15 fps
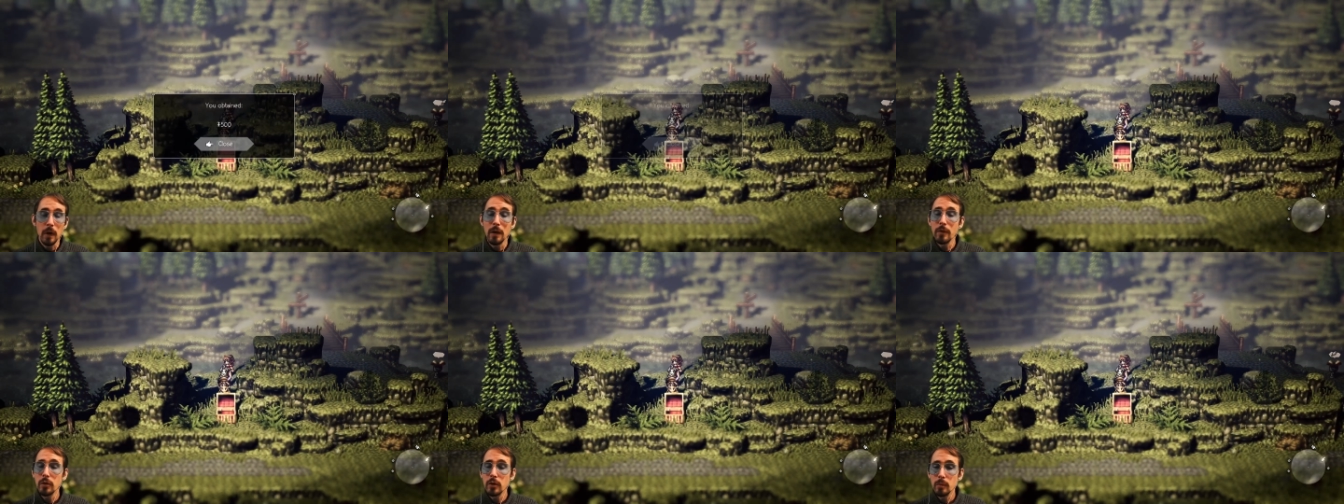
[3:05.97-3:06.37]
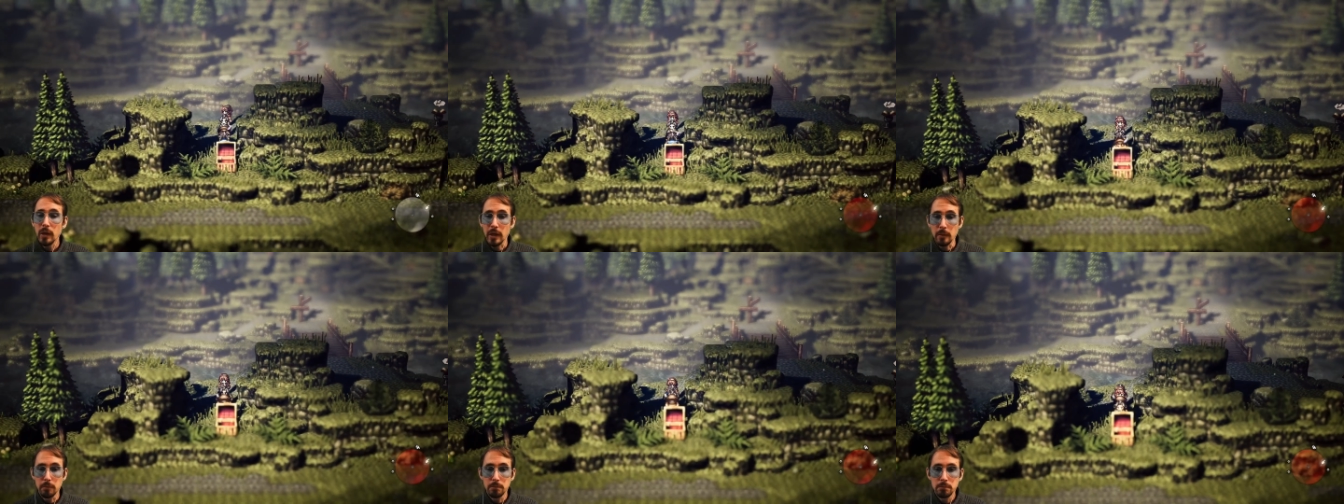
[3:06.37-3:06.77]
500
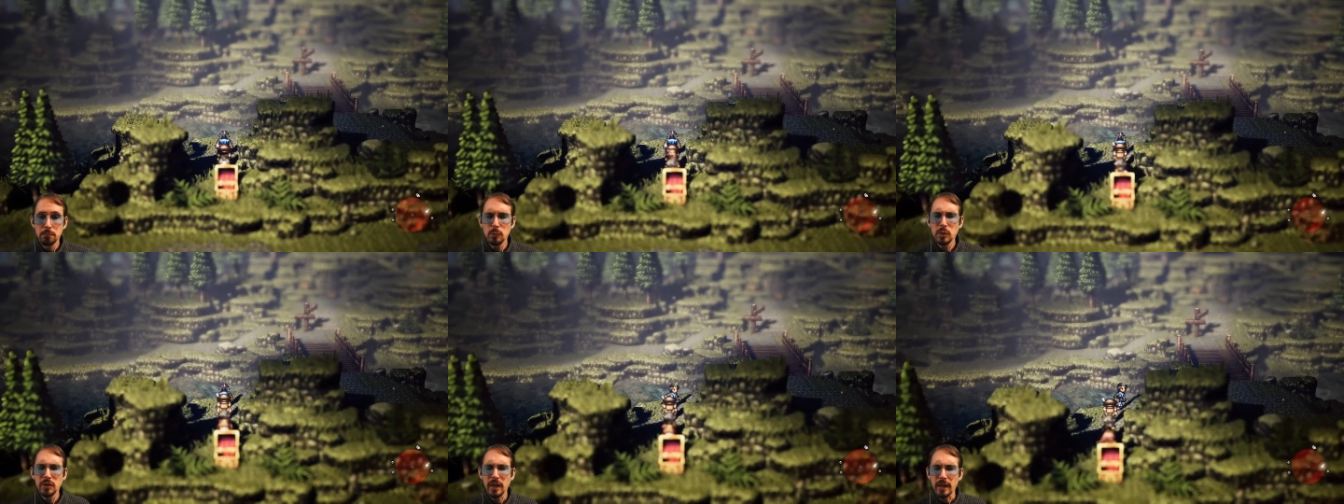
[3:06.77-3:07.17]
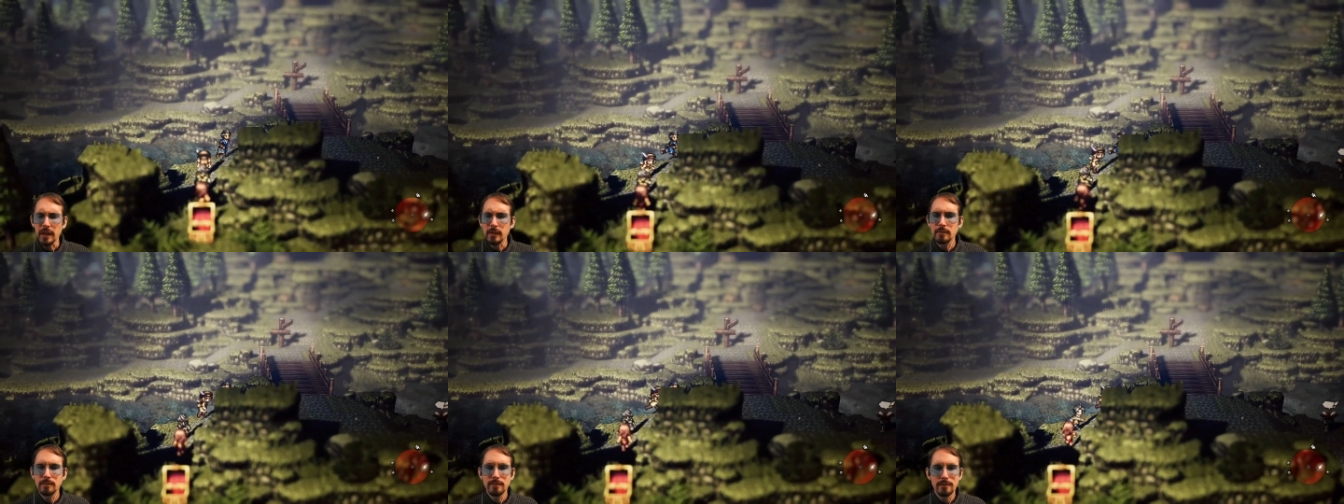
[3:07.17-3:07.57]
money. We'll
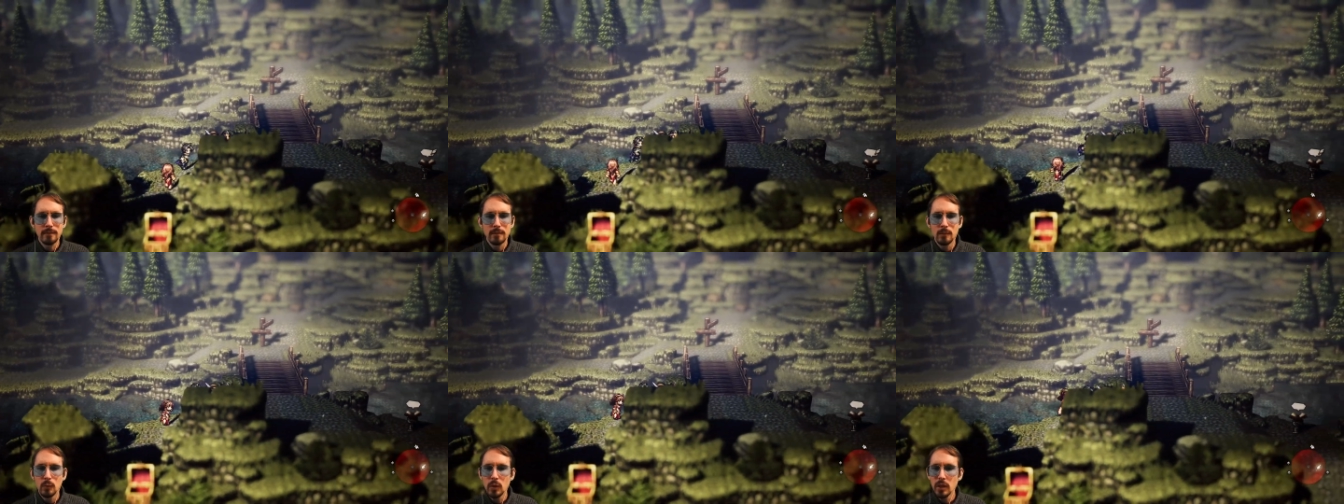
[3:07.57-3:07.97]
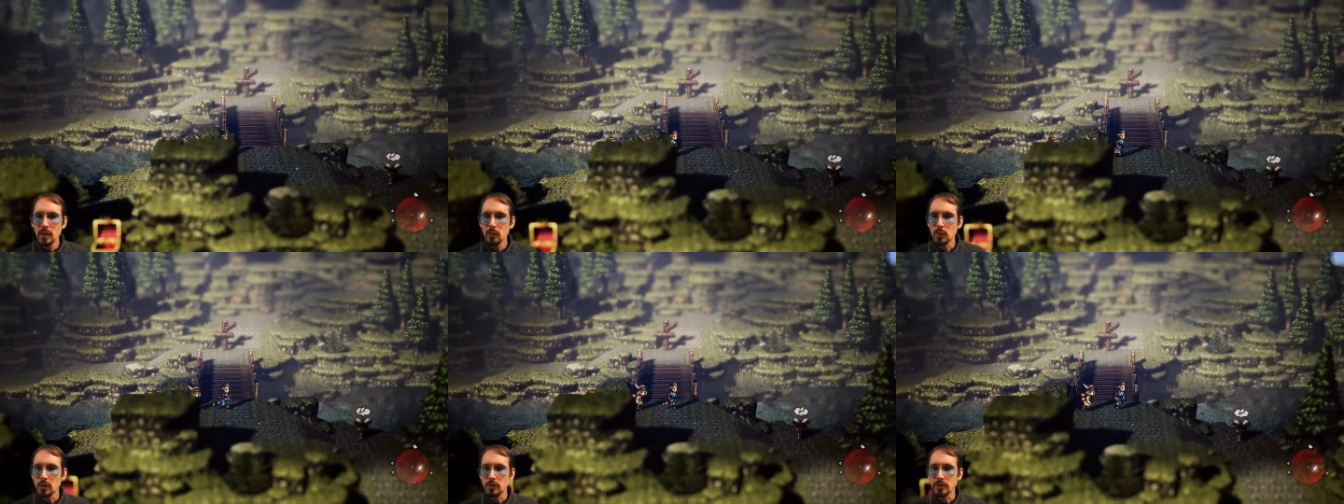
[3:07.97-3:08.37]
take it.
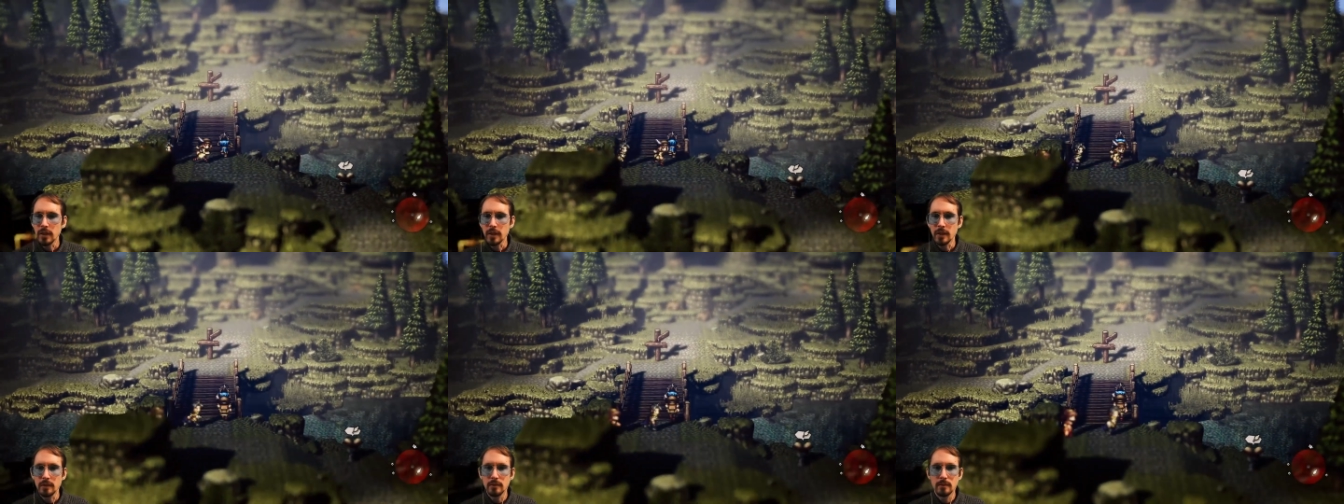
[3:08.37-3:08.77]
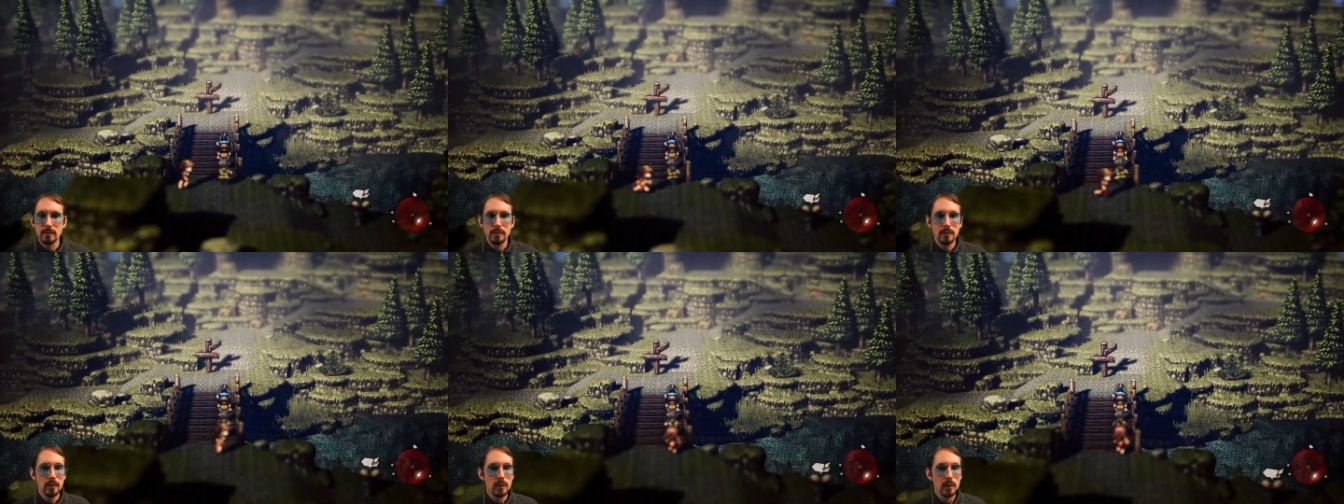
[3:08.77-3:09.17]
We will take
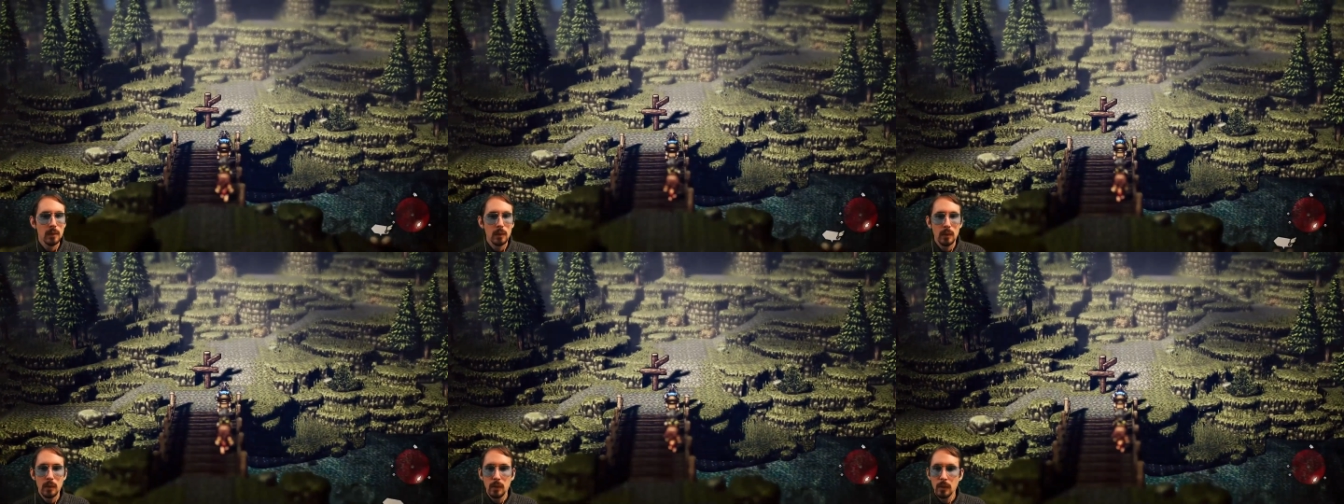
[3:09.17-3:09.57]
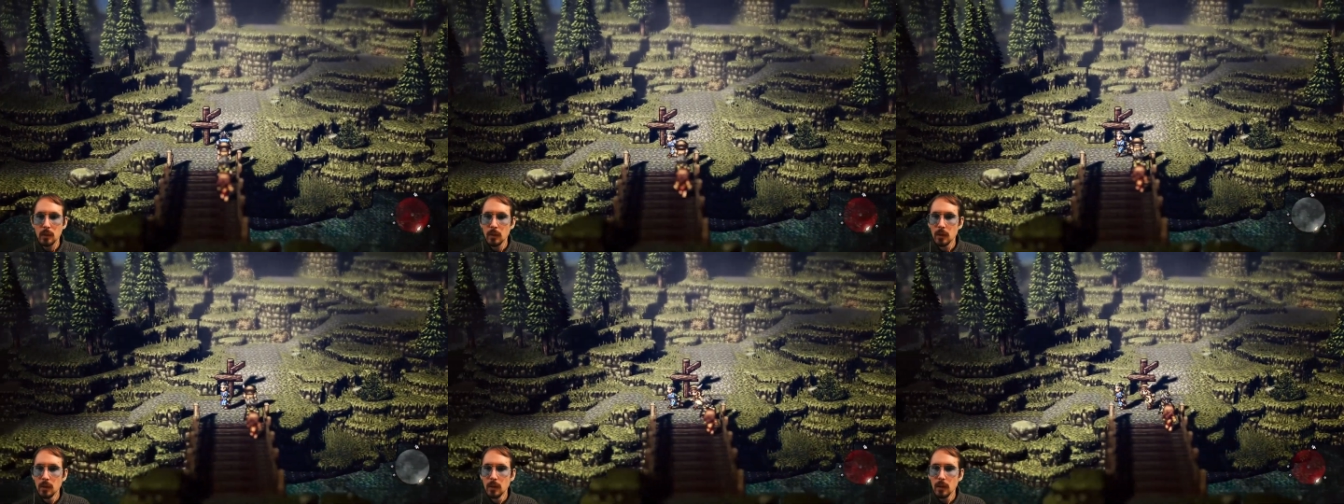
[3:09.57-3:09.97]

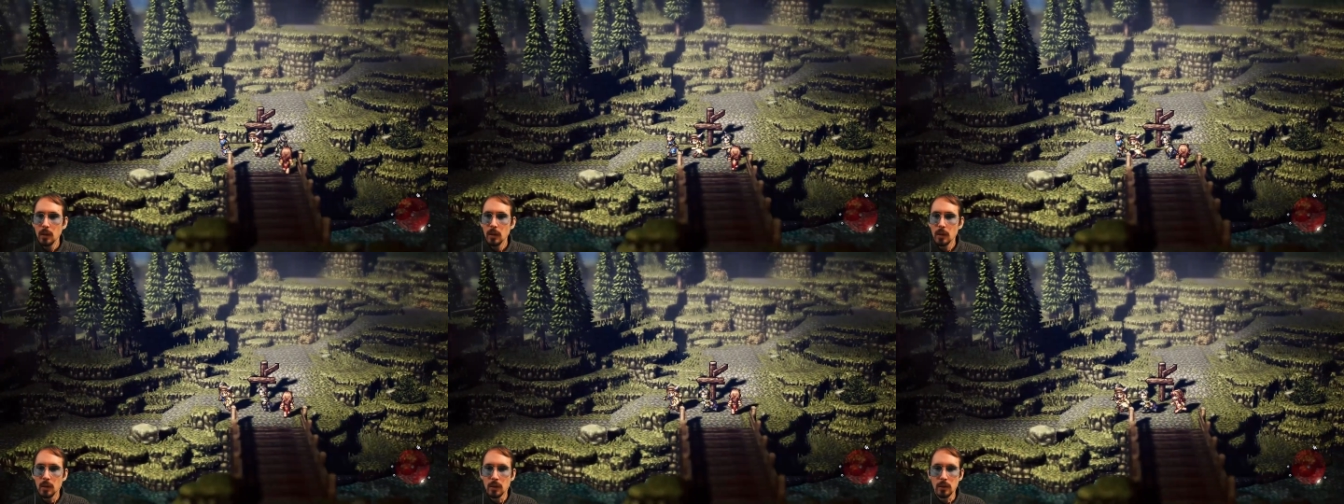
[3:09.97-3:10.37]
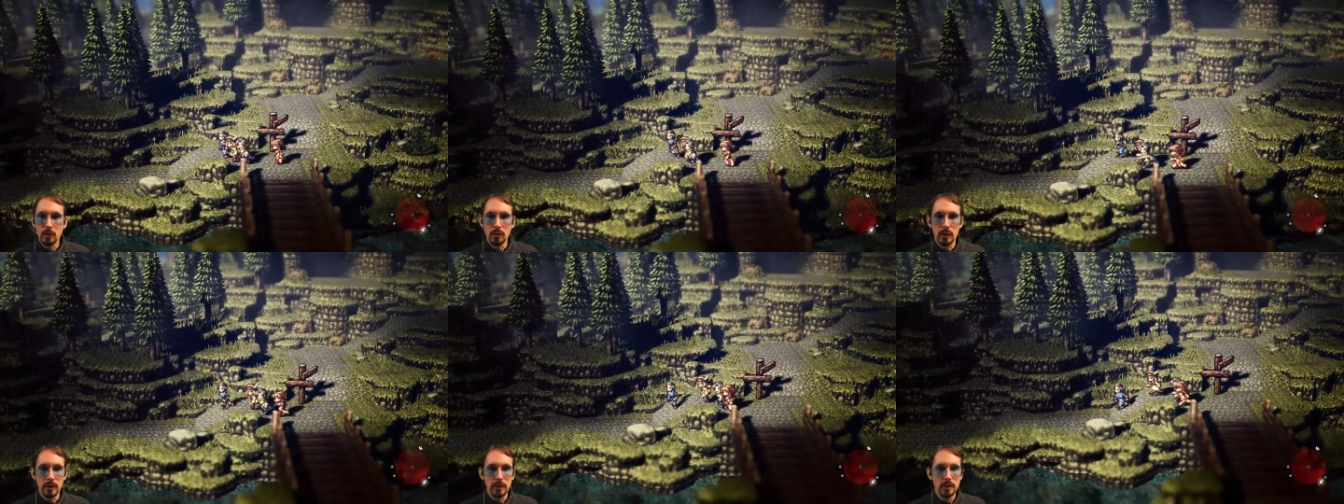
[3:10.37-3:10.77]
it.
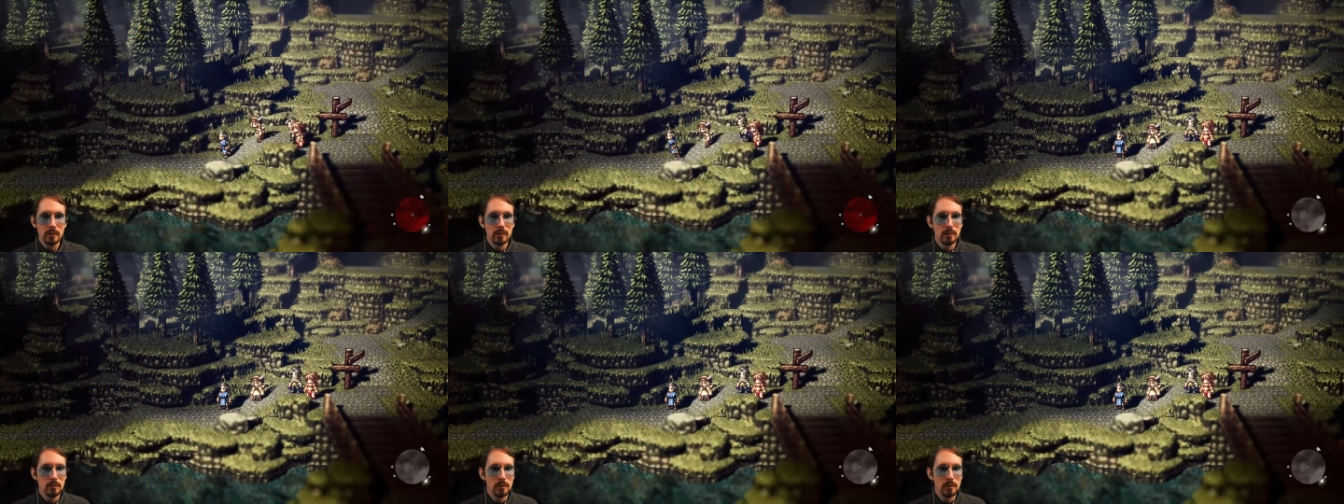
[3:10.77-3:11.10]
Alright then.